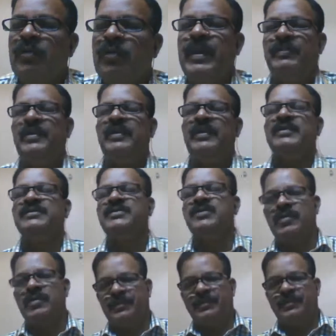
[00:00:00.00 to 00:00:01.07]
famines, or
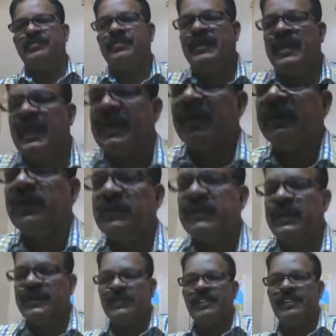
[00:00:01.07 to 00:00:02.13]
any other thing,
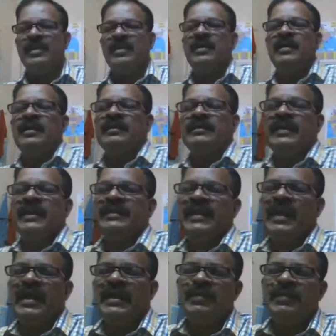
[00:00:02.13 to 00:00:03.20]
that there
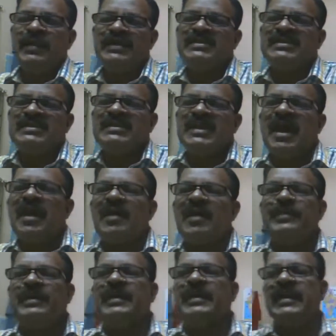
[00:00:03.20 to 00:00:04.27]
has been a sharp
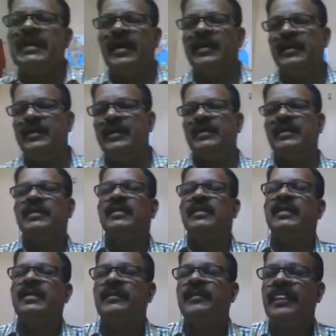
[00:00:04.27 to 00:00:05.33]
decline in
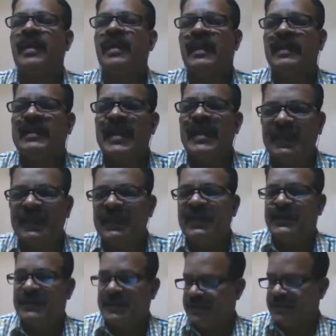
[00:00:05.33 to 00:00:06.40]
the death
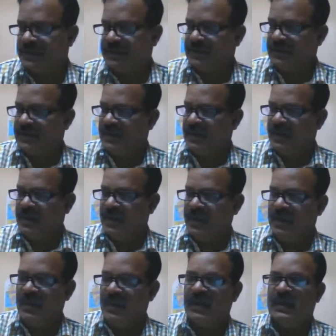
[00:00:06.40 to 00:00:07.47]
rate.
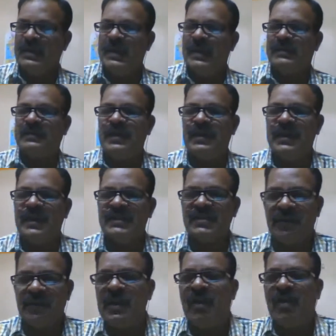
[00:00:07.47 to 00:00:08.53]
Death rate has come
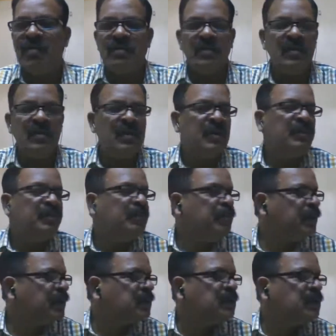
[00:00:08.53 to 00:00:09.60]
down,
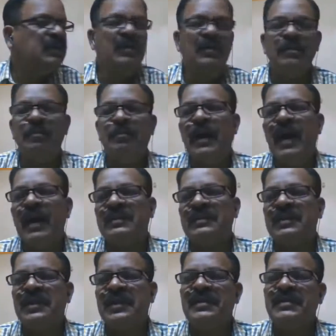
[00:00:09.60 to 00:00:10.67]
but uh, birth
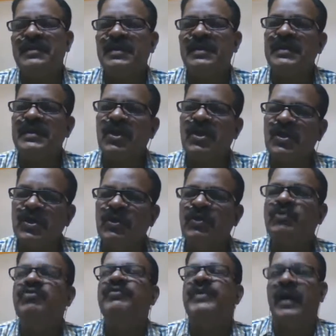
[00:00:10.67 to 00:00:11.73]
rate is continued to
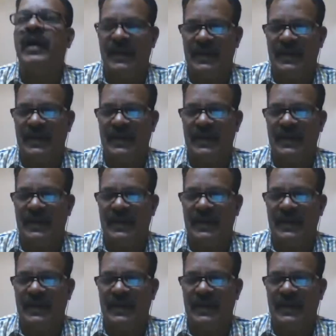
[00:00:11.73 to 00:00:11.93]
be high.